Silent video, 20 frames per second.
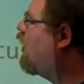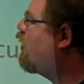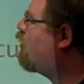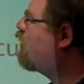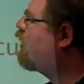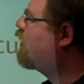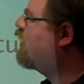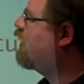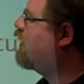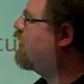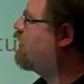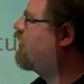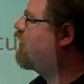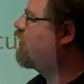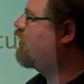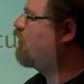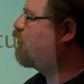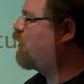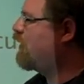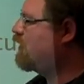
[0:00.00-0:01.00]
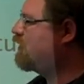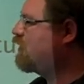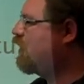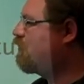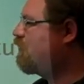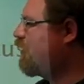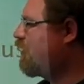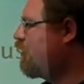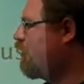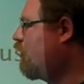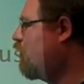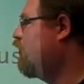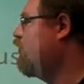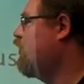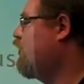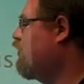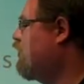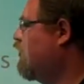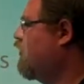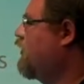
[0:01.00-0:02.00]
where the learner is building up their own
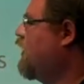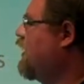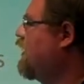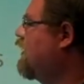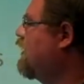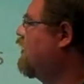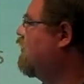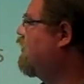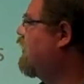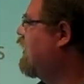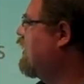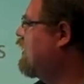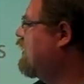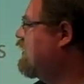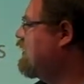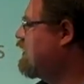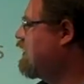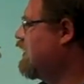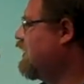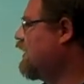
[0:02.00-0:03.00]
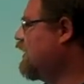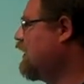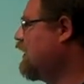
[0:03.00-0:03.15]
understanding of things.